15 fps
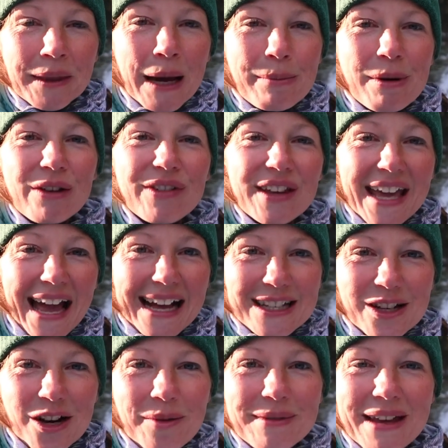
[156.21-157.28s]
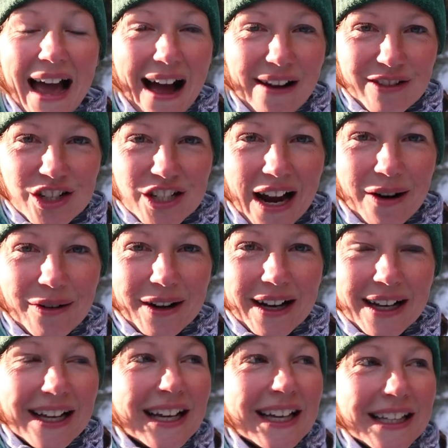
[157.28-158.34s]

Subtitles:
But if you get up, you have a shower,